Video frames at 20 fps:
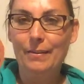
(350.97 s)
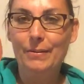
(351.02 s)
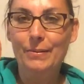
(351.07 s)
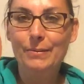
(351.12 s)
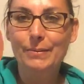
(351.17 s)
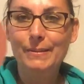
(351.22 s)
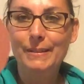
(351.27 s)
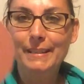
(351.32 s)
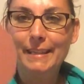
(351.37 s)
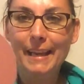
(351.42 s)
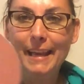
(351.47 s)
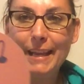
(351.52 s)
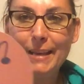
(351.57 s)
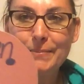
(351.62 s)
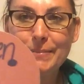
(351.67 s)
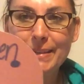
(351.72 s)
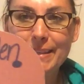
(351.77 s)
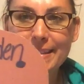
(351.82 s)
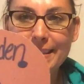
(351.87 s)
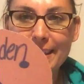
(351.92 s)
Whose
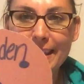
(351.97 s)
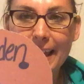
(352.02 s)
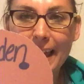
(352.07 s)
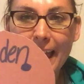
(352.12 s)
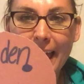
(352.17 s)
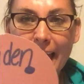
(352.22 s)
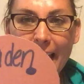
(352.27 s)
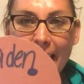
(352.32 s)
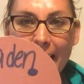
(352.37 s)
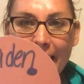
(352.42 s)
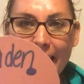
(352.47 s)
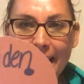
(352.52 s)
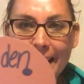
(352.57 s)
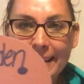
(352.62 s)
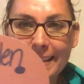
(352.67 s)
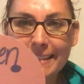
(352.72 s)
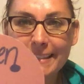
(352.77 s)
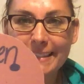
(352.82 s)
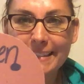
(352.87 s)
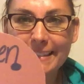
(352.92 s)
name is
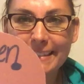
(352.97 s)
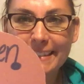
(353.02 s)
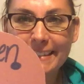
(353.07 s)
that?